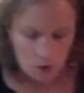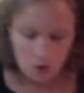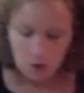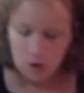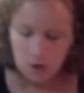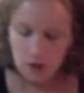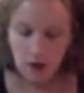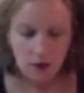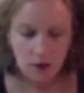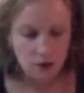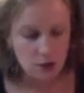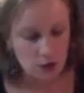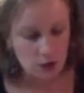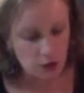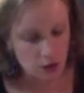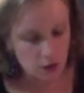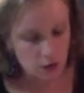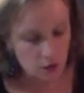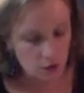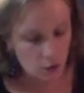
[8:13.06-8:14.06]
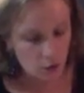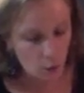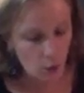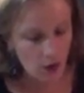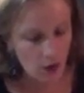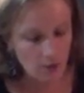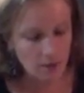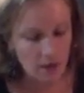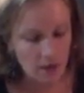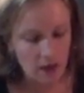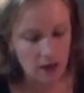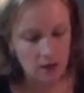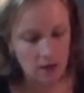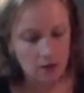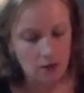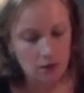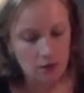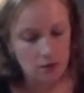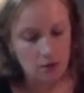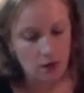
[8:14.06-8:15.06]
That took 1 minute
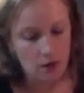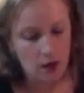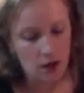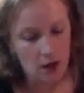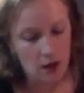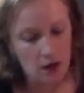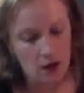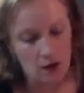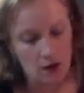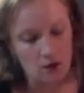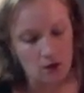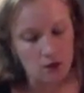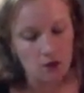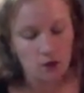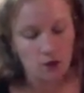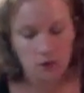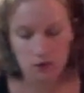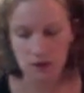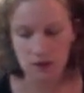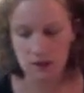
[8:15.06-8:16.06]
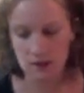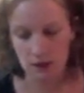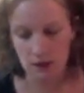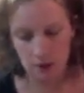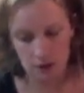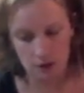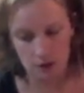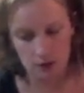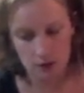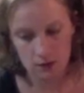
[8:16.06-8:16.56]
and 3 seconds.